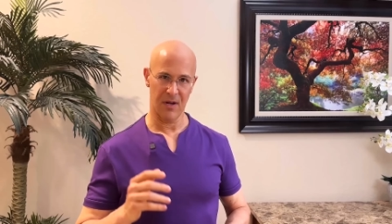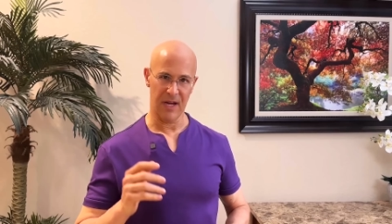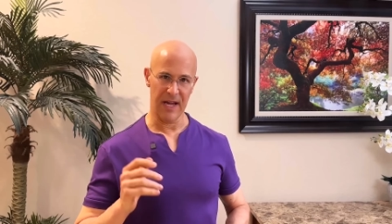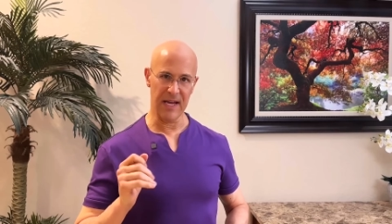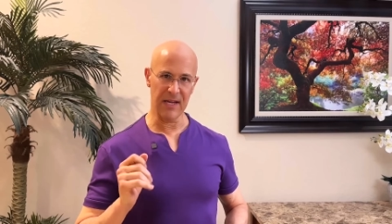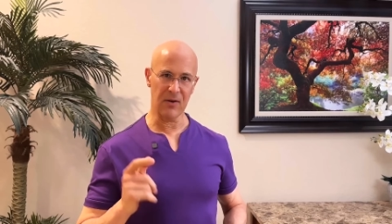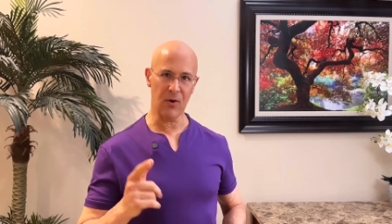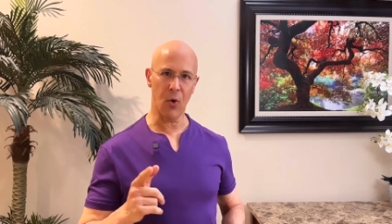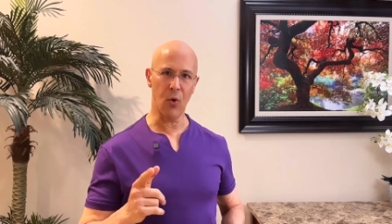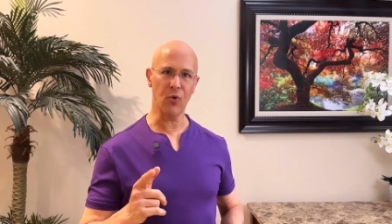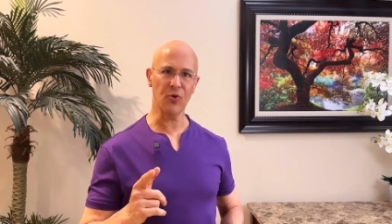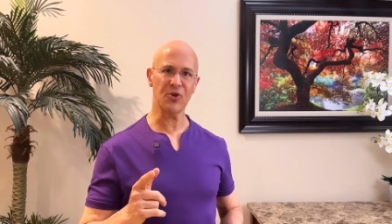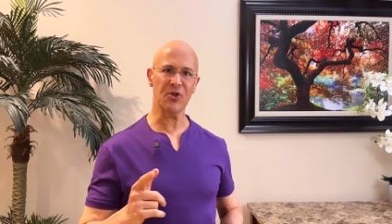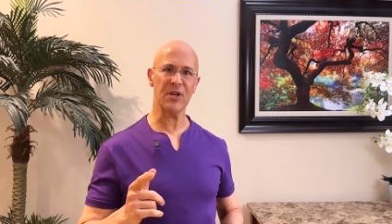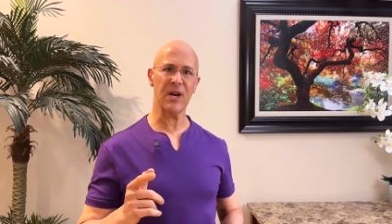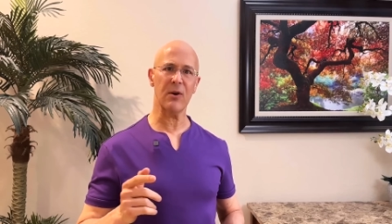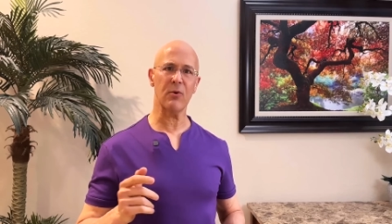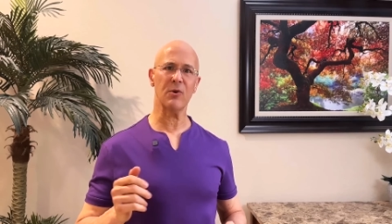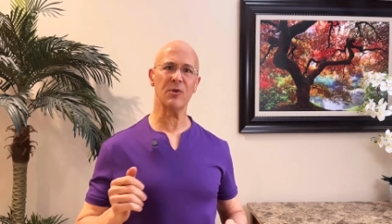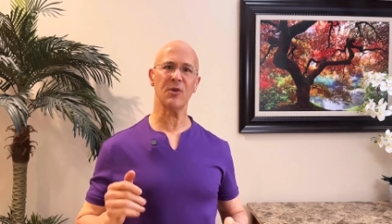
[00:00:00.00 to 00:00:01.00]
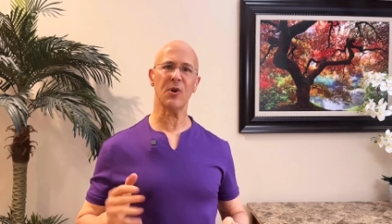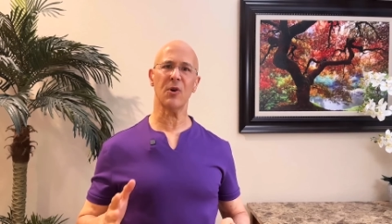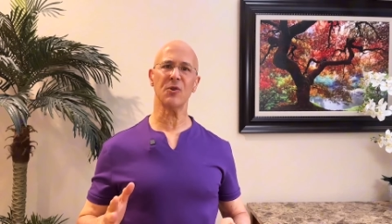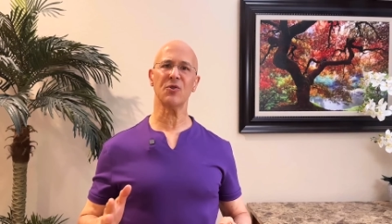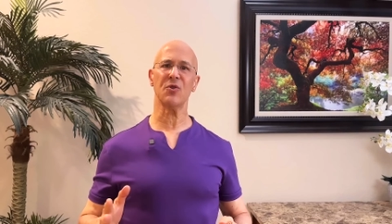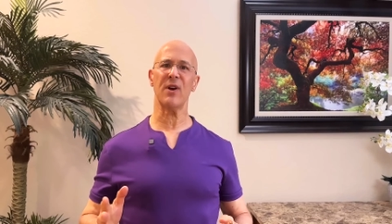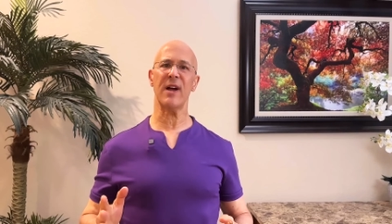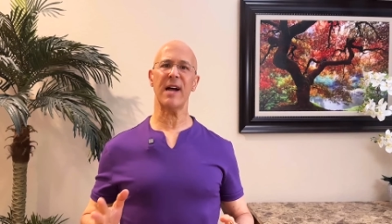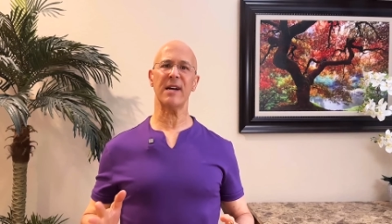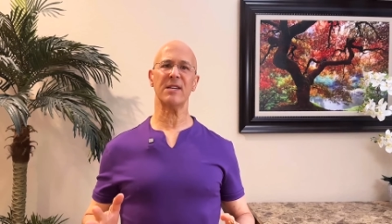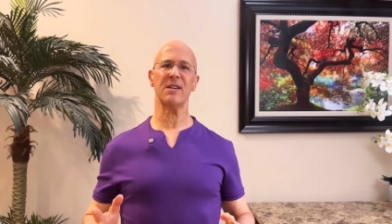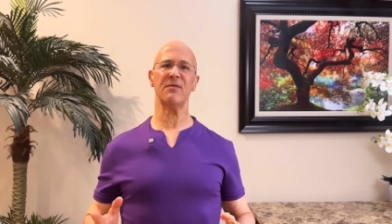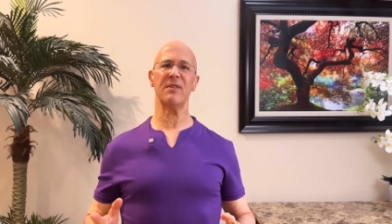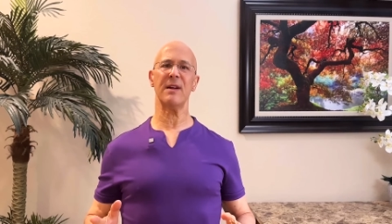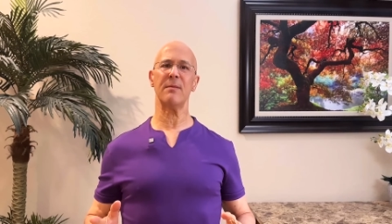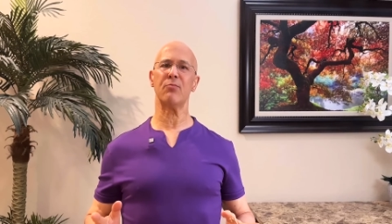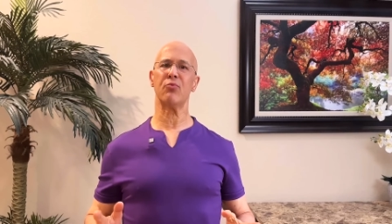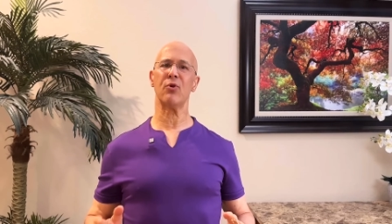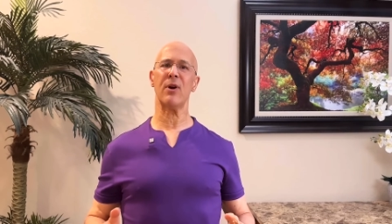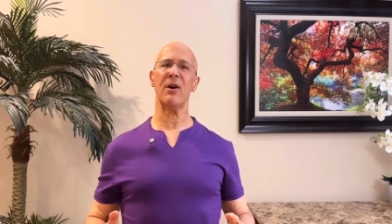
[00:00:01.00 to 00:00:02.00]
And cold showers also
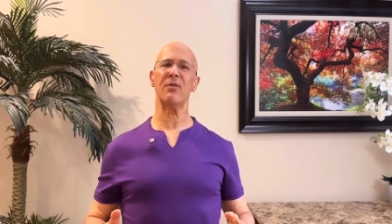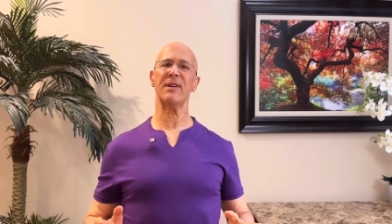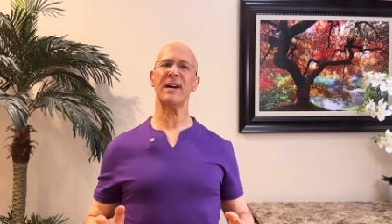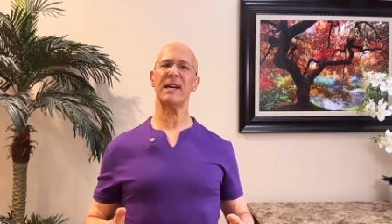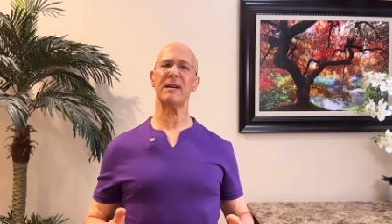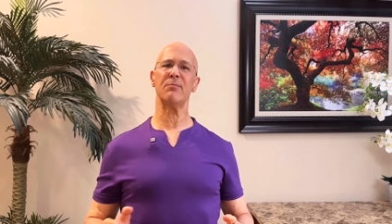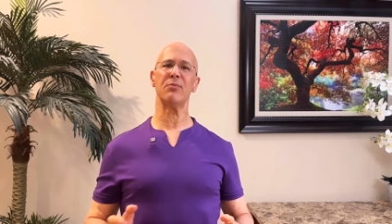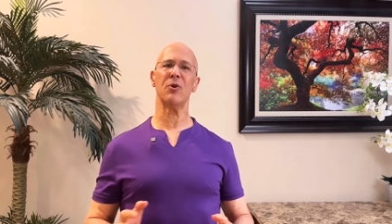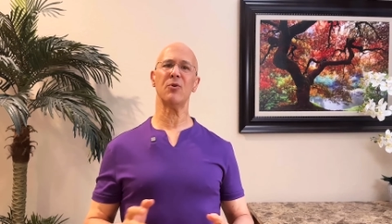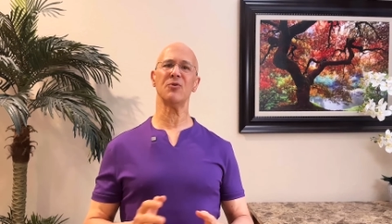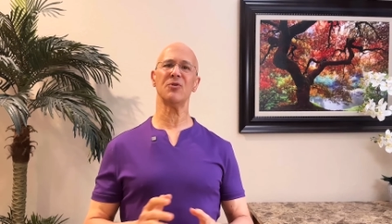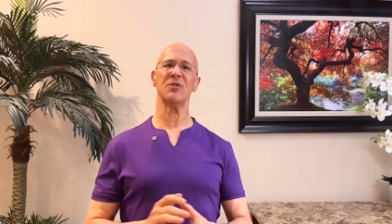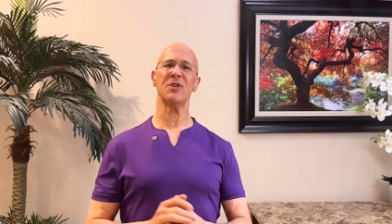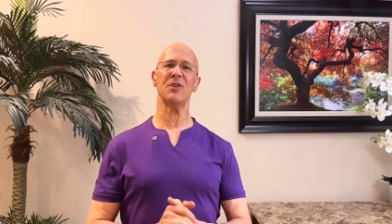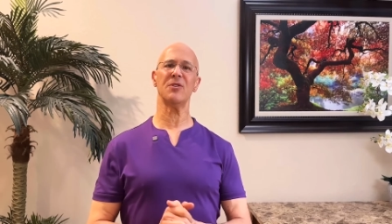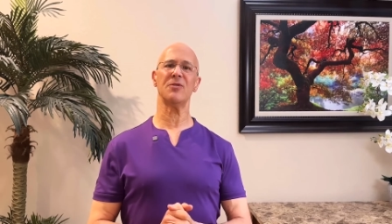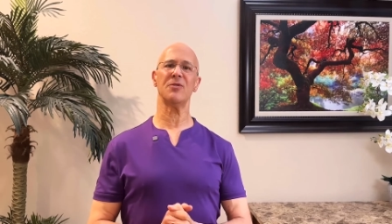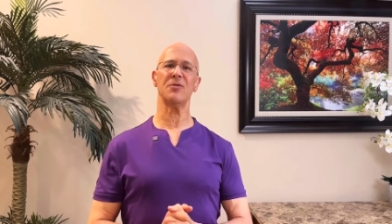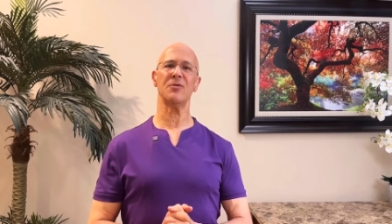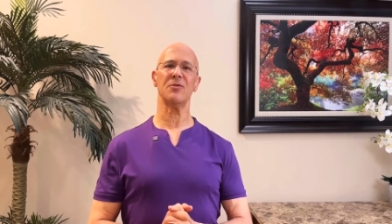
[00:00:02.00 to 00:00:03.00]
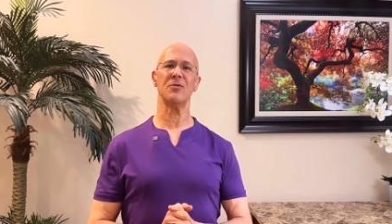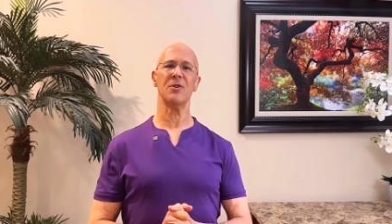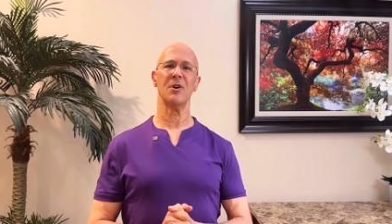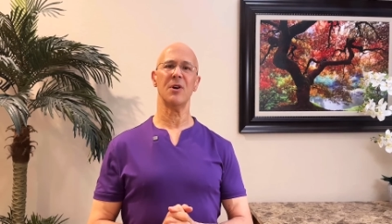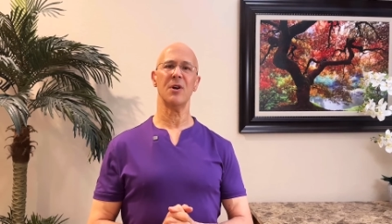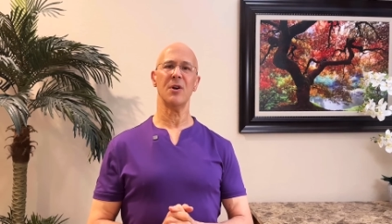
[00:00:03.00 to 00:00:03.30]
activate brown adipose tissue,